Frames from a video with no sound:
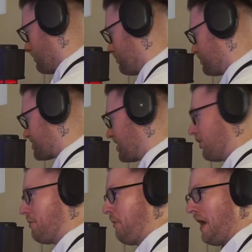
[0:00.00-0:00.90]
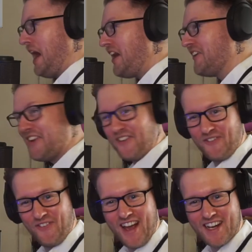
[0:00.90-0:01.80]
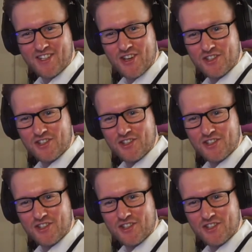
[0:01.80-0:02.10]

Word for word: What's the other part? You have tall items